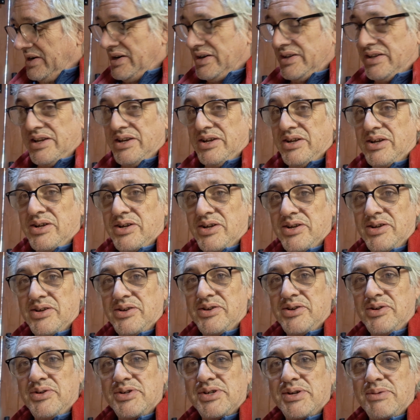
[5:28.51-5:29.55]
And then you can
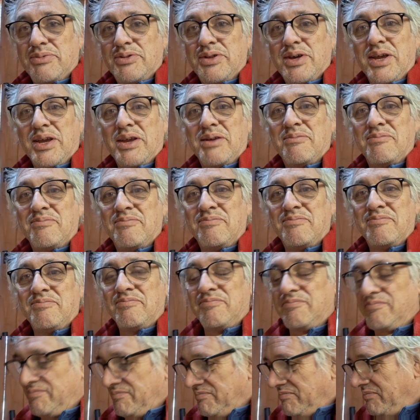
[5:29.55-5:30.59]
do something,
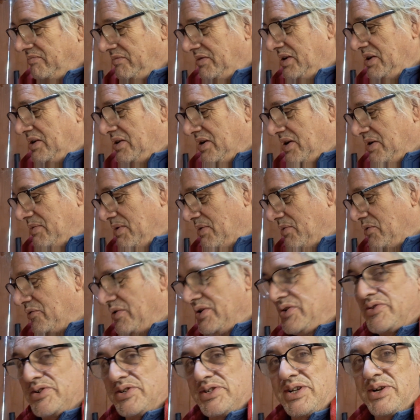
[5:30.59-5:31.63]
you know, a little bit more
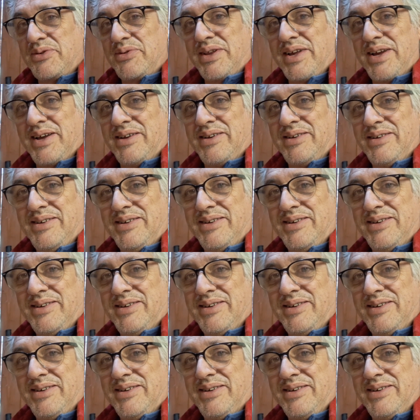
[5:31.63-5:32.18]
interesting with it.